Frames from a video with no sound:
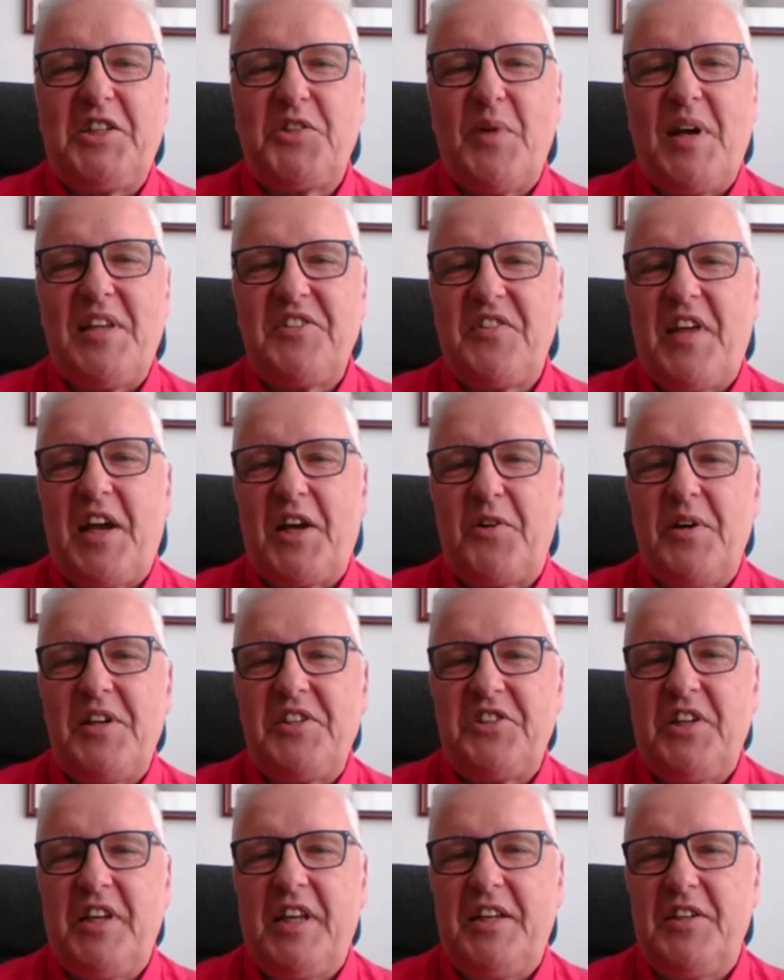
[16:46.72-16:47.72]
to answer that
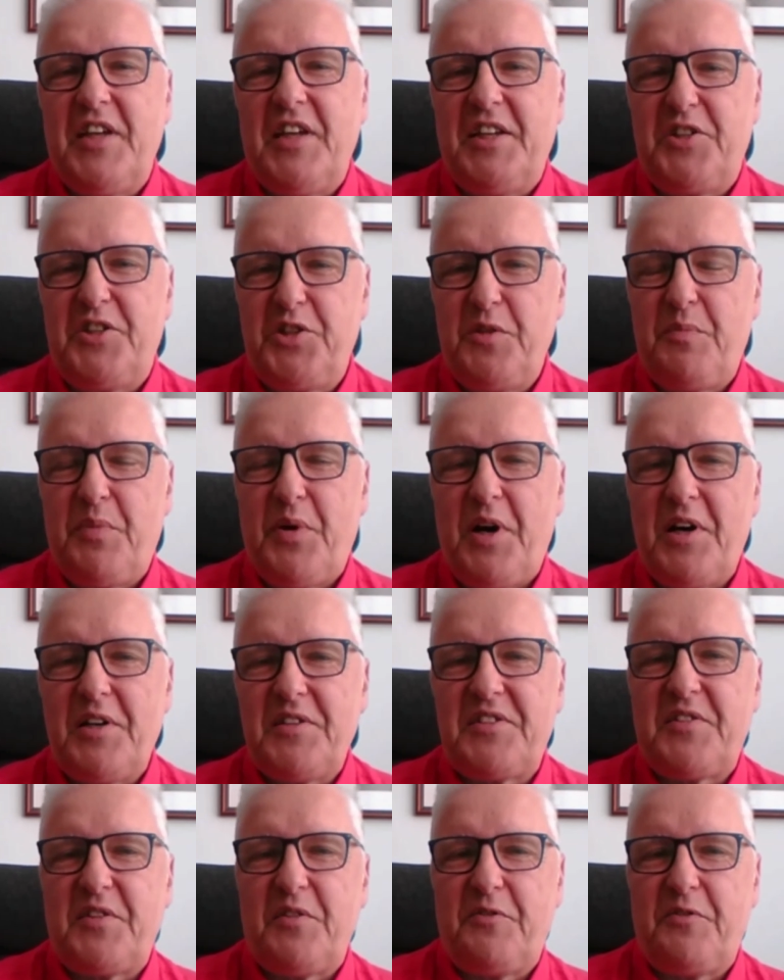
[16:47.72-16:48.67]
question in two parts.